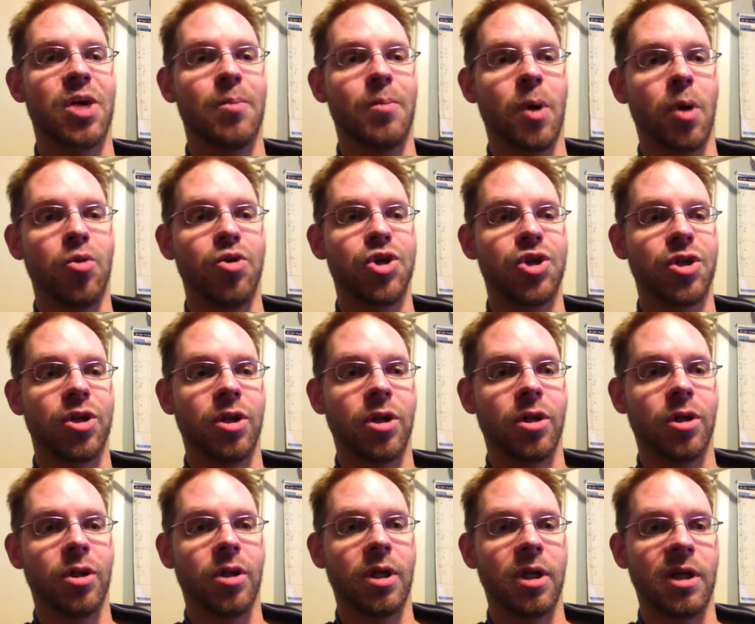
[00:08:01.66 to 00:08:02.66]
an
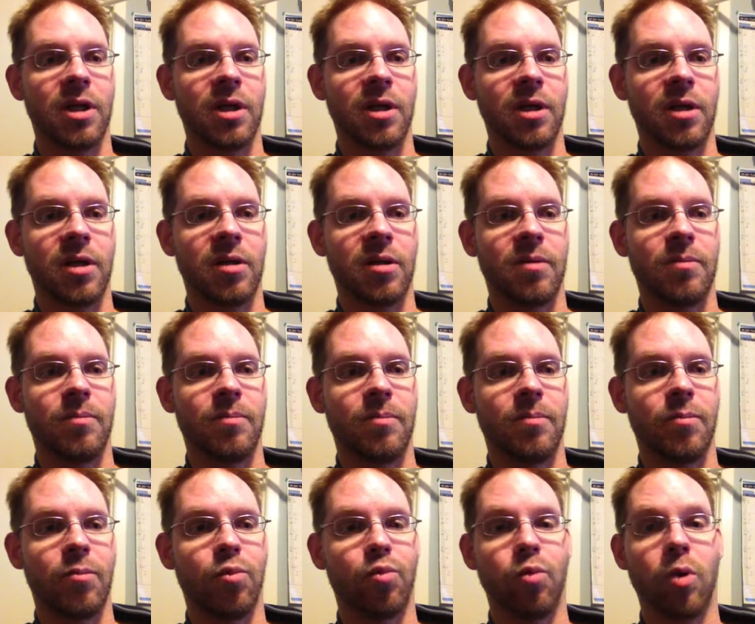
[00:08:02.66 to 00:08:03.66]
emotional
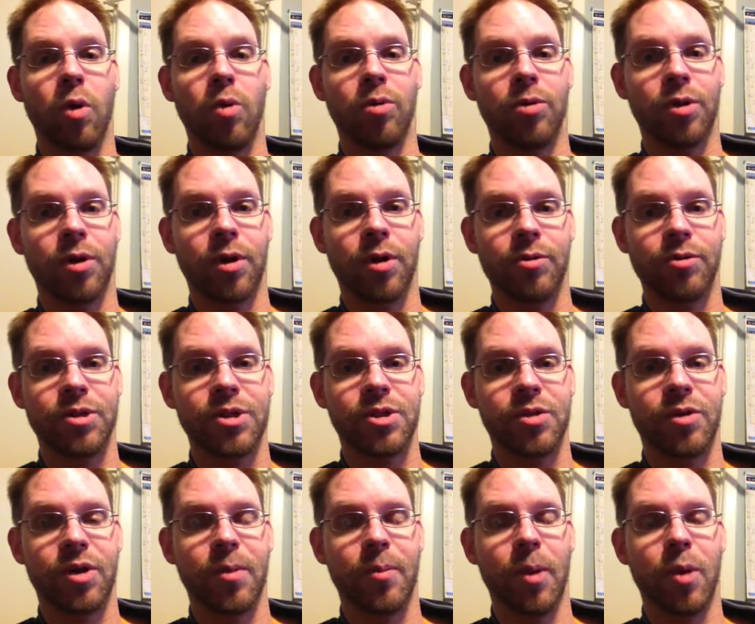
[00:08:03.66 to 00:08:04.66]
roller
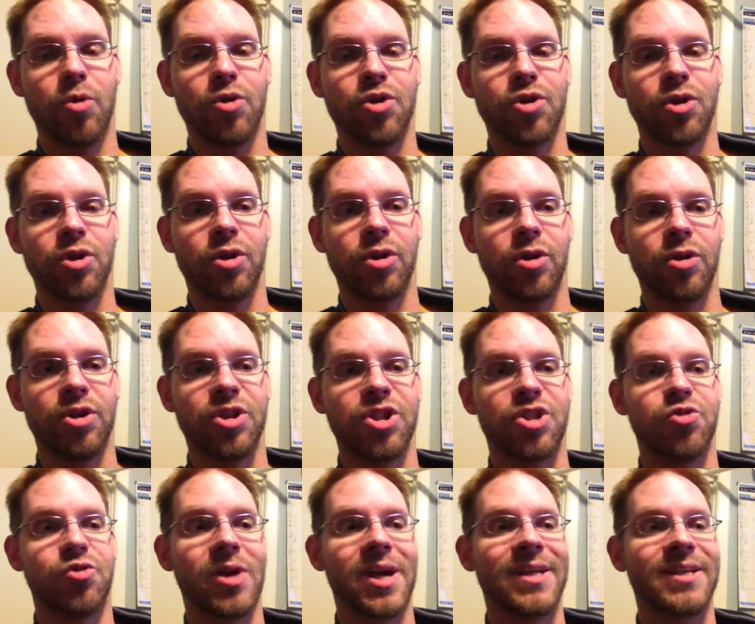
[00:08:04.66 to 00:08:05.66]
coaster, an emotional
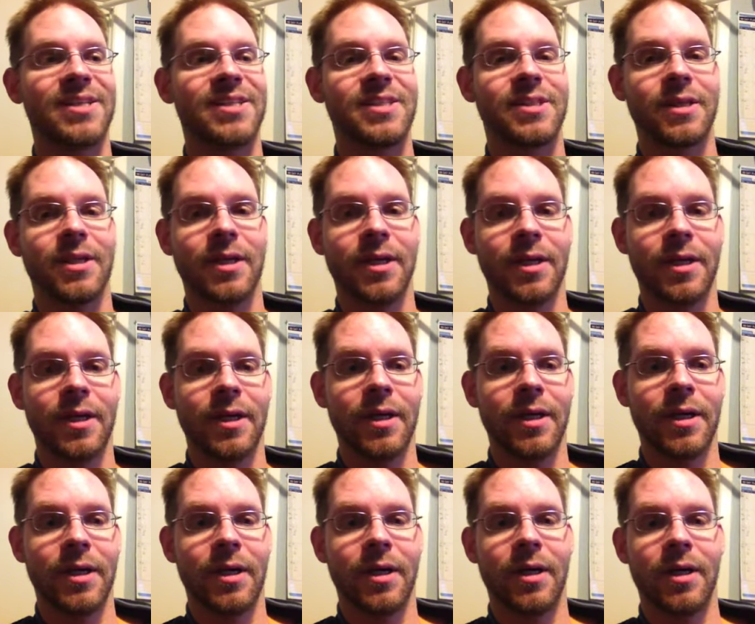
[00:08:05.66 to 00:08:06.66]
stress
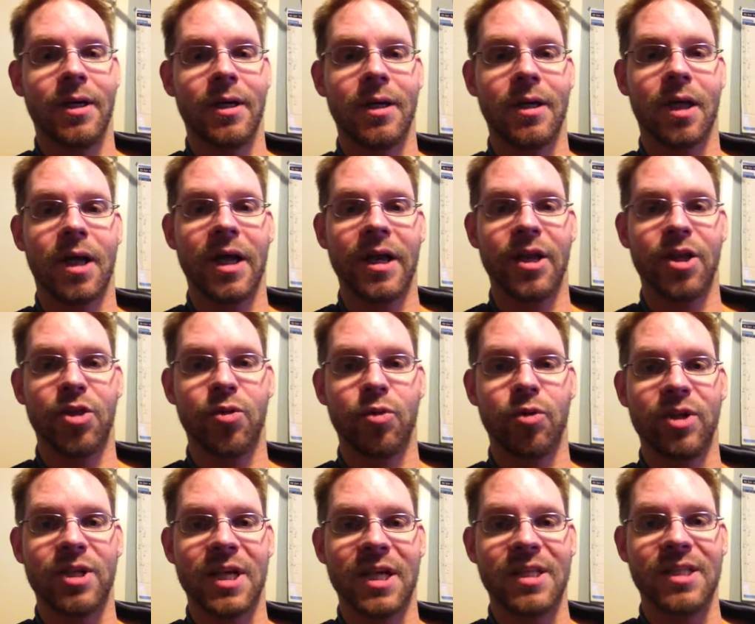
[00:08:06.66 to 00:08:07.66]
getting
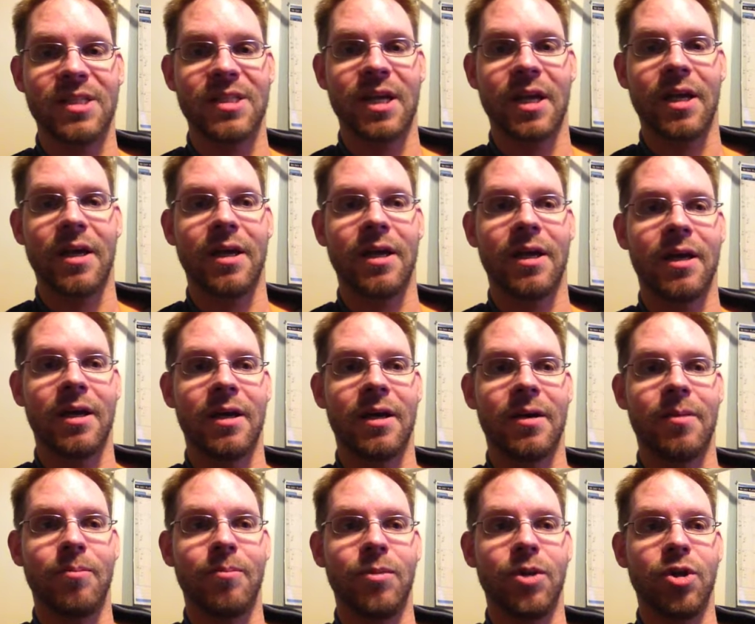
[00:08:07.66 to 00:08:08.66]
through a test day.
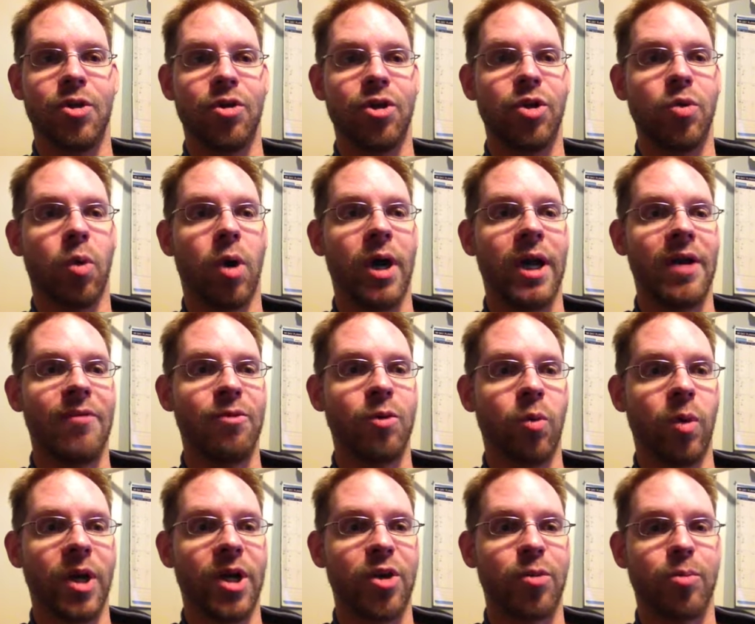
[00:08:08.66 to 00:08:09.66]
You know, you want
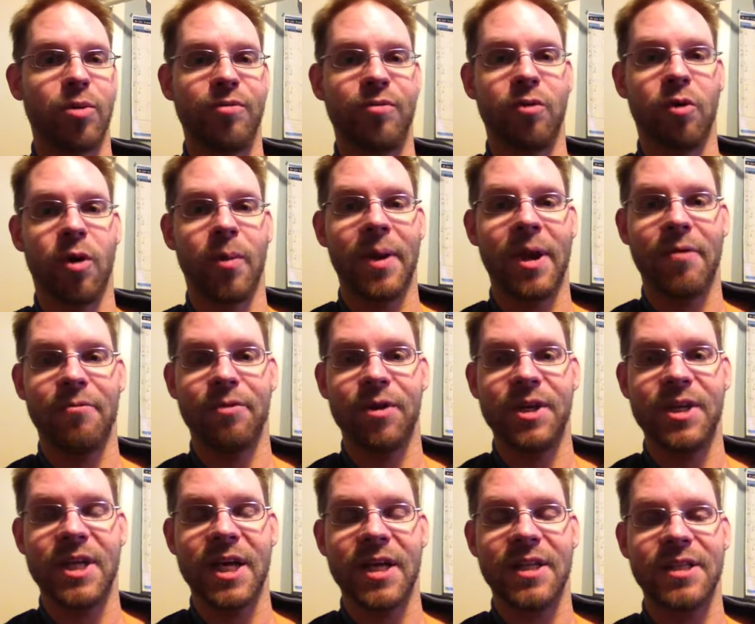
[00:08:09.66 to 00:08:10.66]
everyone to perform every
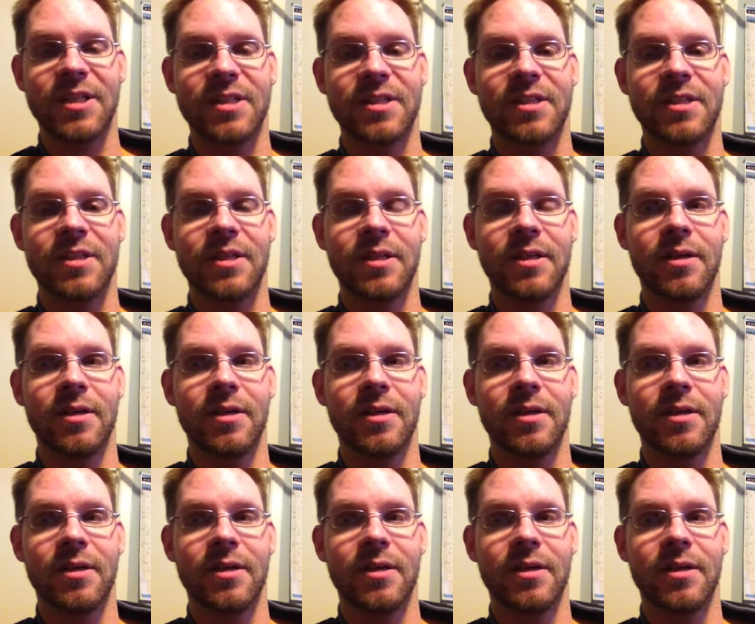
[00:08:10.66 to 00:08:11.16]
test